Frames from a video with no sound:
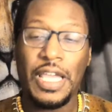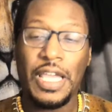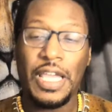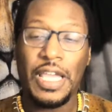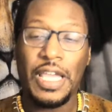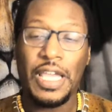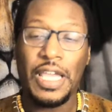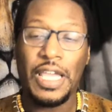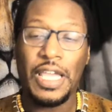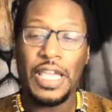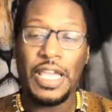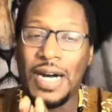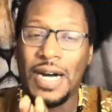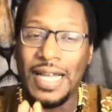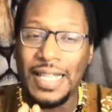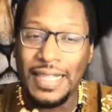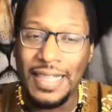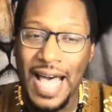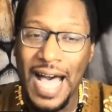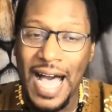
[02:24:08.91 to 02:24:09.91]
is to
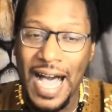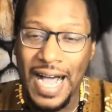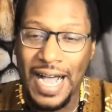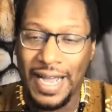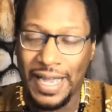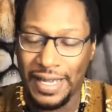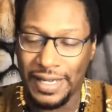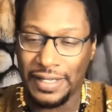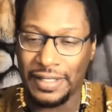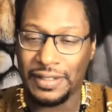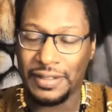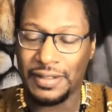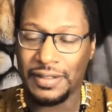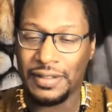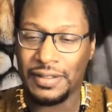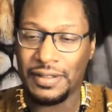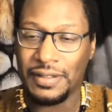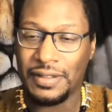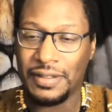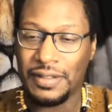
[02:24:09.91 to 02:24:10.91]
align
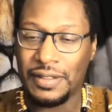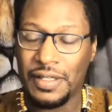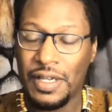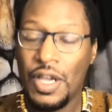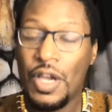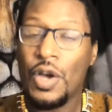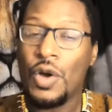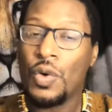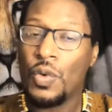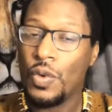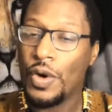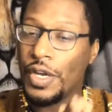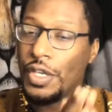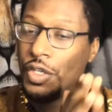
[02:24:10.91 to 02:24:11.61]
where